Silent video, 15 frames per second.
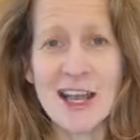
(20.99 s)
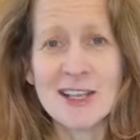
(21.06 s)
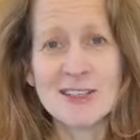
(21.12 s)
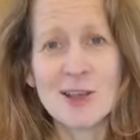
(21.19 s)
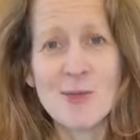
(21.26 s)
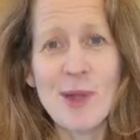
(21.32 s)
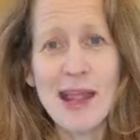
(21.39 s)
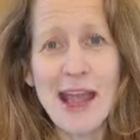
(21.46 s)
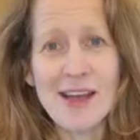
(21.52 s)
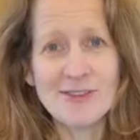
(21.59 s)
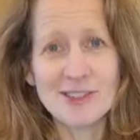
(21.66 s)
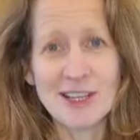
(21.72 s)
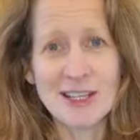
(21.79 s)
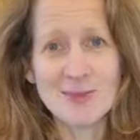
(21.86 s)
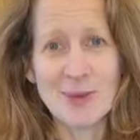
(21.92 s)
So we have
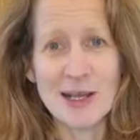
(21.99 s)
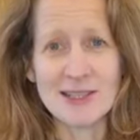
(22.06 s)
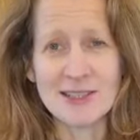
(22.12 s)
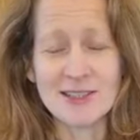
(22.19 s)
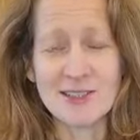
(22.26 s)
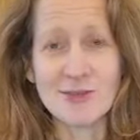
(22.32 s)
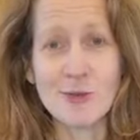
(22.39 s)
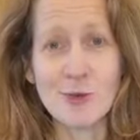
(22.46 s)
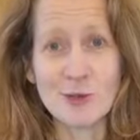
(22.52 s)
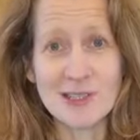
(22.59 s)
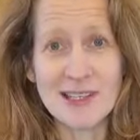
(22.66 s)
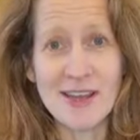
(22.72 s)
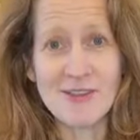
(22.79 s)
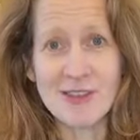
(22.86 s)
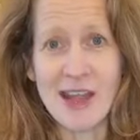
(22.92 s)
dice patterns for
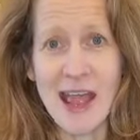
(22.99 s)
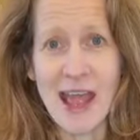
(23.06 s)
7,